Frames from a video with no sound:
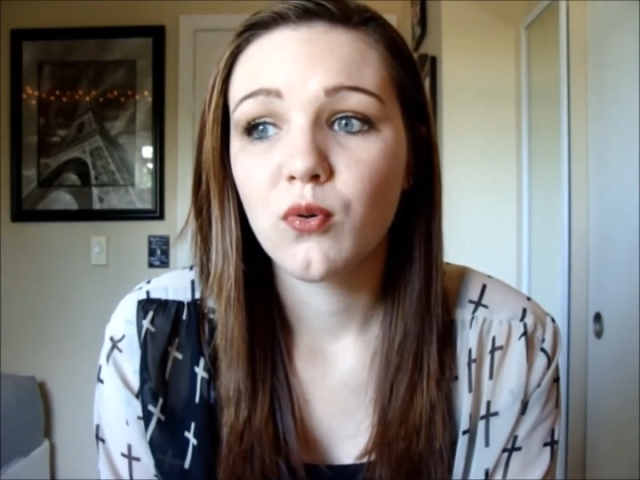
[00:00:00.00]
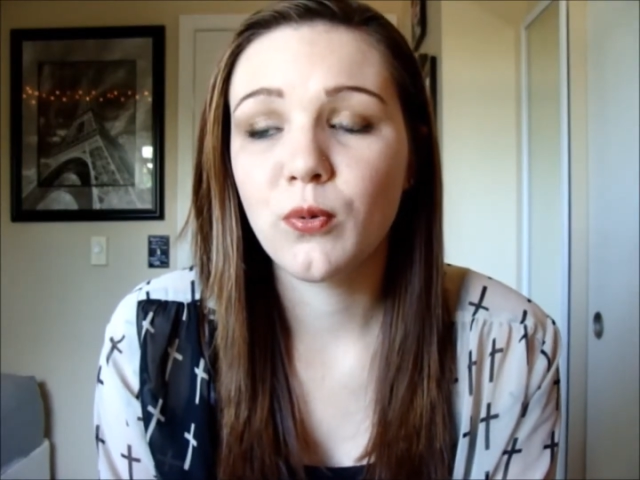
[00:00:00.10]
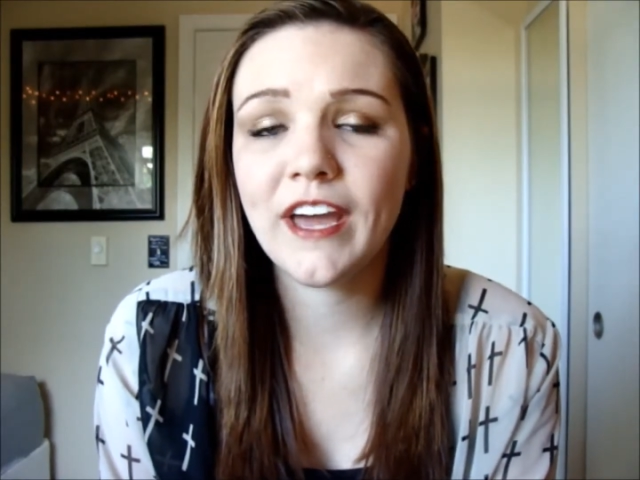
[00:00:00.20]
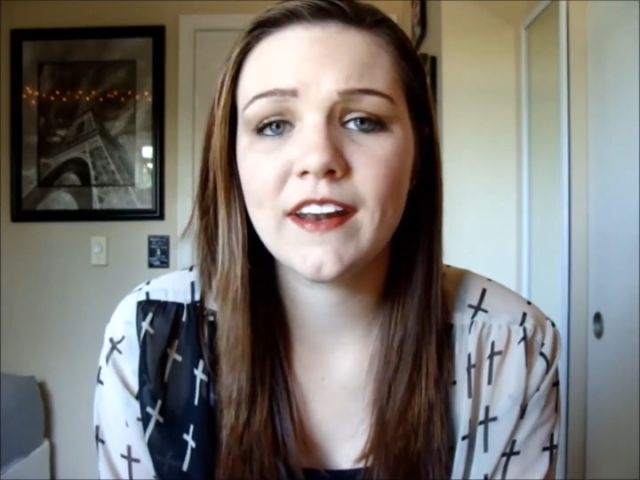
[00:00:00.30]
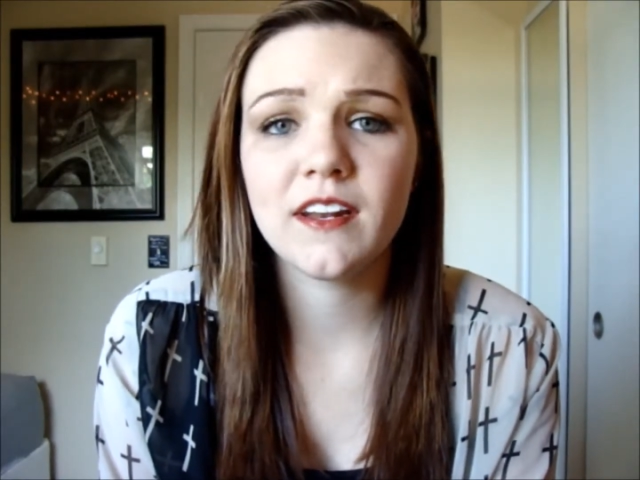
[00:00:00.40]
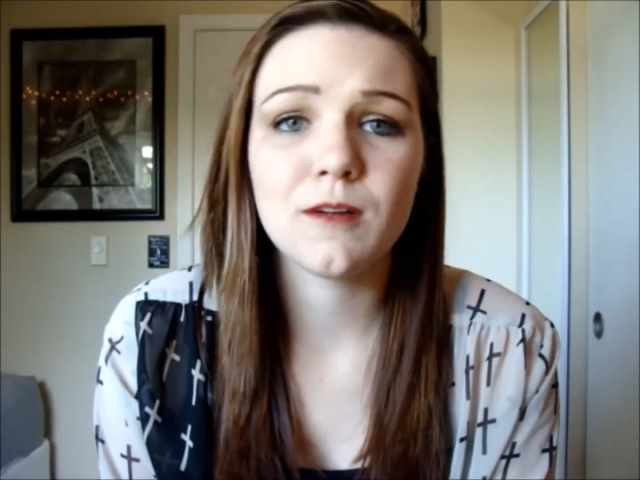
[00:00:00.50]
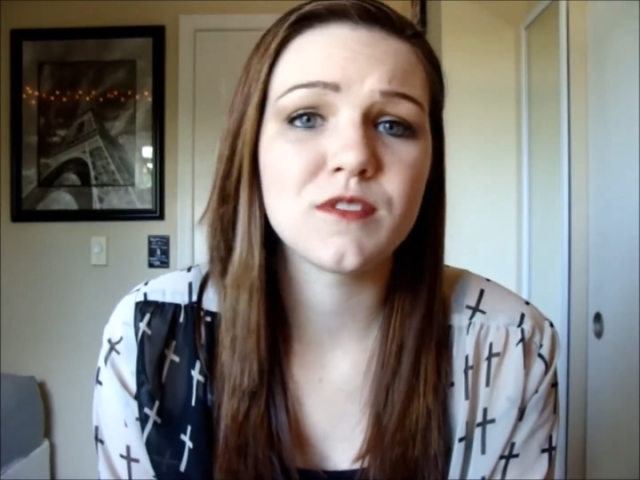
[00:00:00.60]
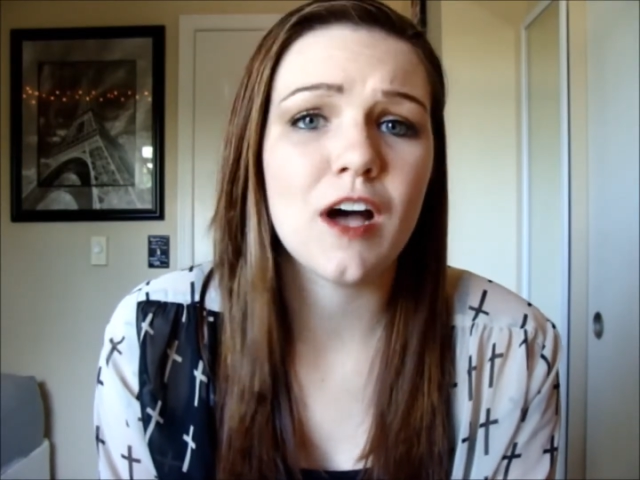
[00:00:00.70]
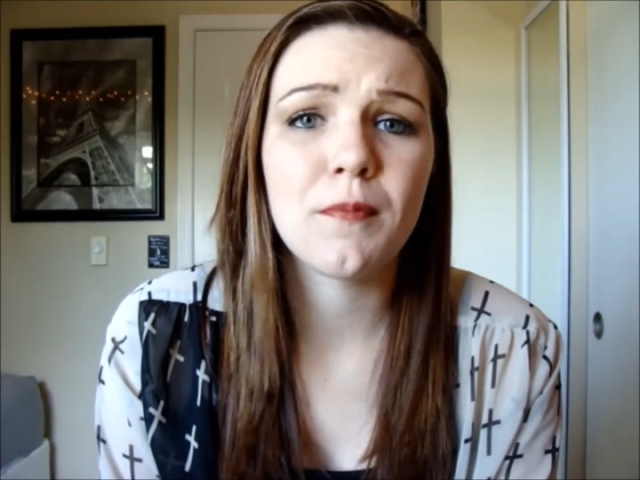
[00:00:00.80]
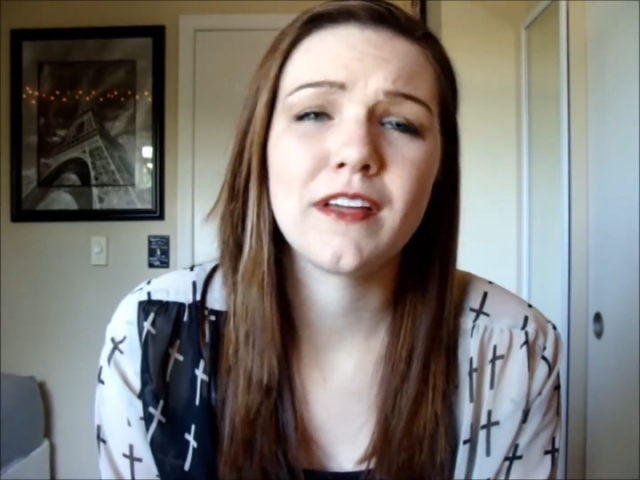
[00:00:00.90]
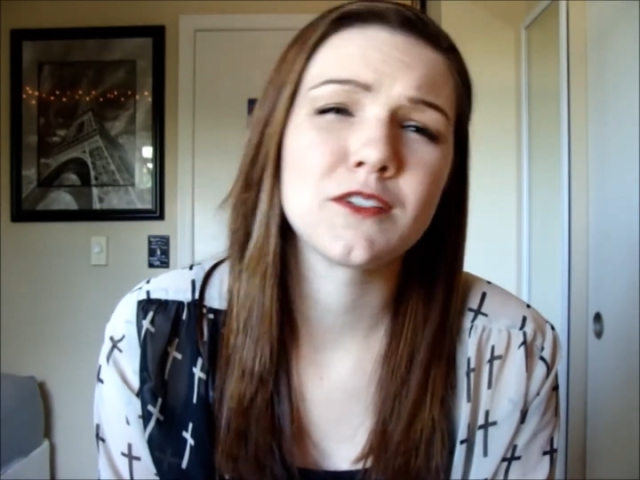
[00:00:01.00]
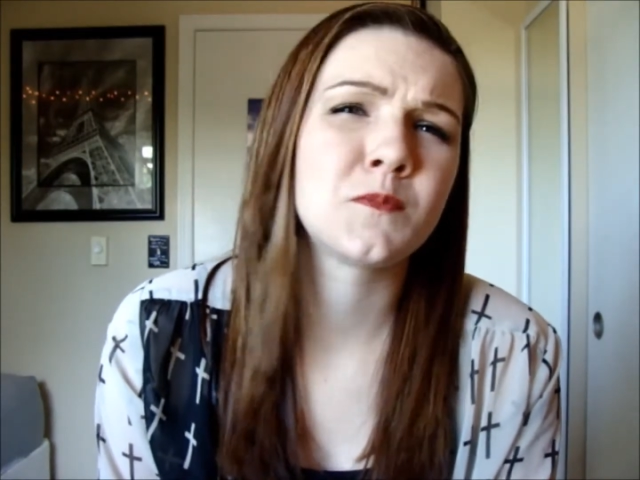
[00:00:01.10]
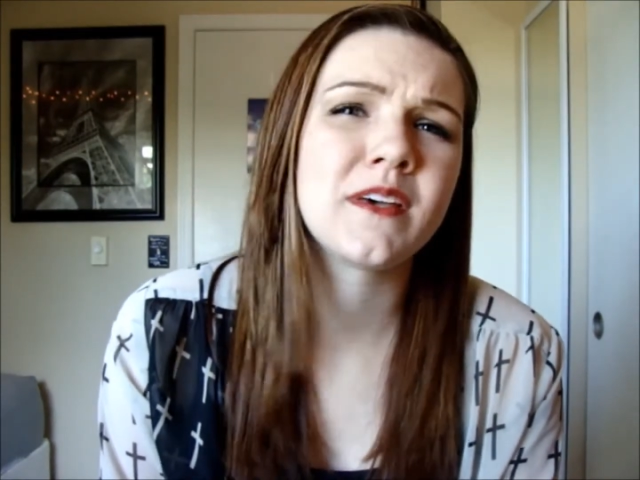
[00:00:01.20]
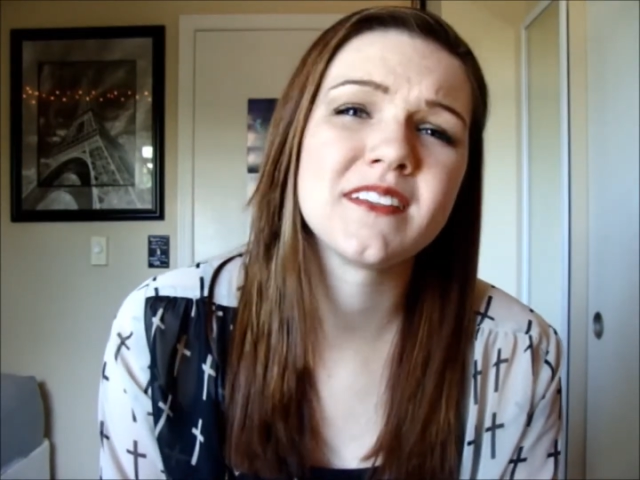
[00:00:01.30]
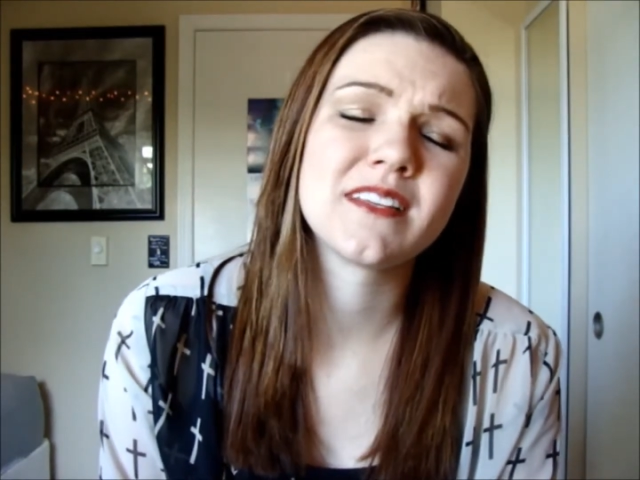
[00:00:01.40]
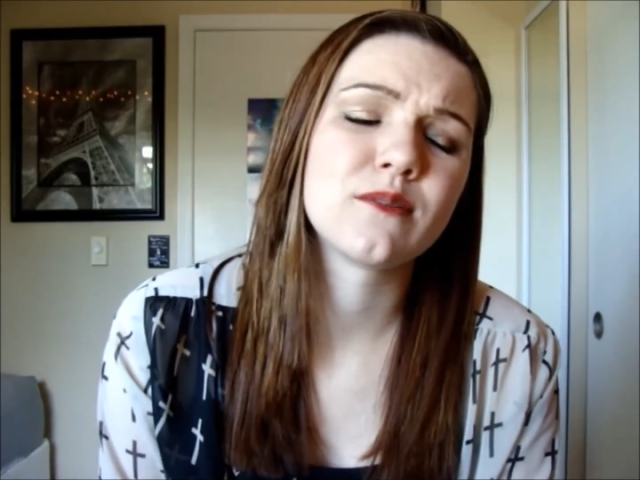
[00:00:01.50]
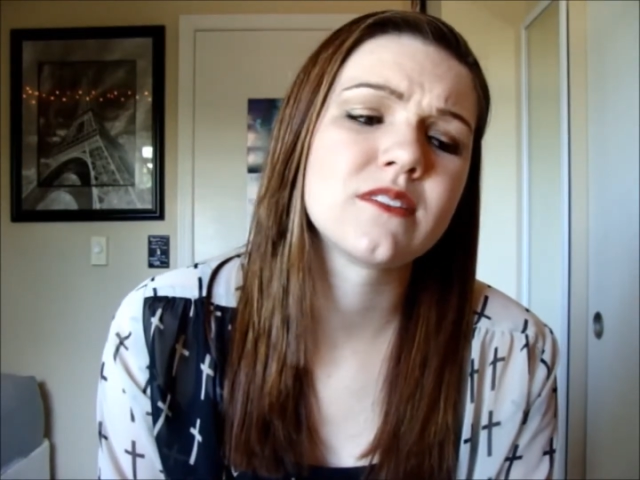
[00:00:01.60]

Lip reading: we ended up stopping it just because there